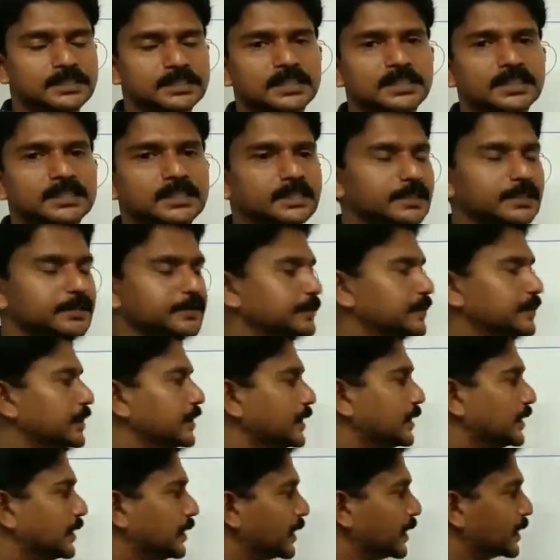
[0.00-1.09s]
Let's see the
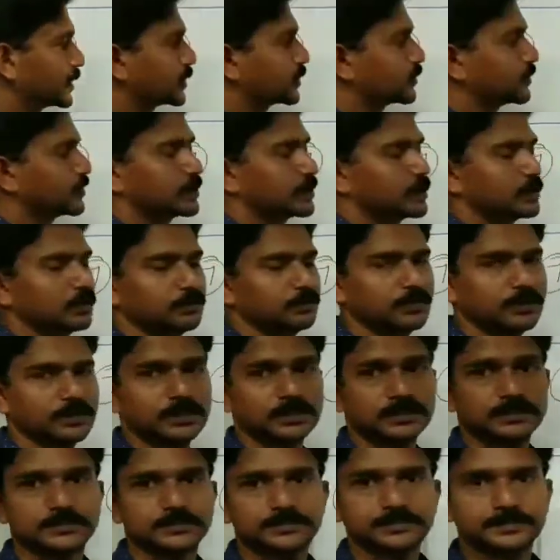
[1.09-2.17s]
next question
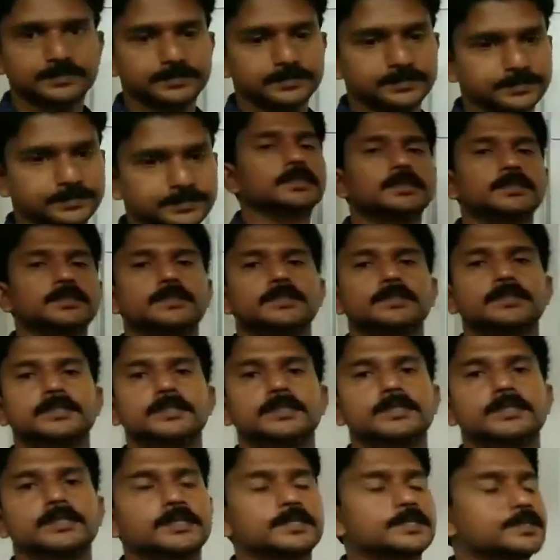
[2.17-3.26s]
of it.
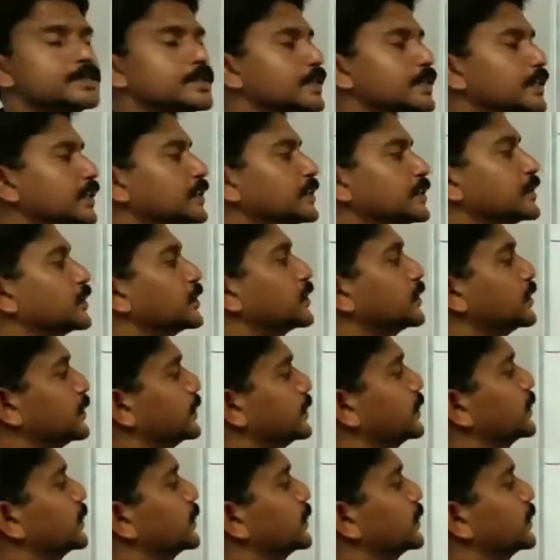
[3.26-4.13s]
See the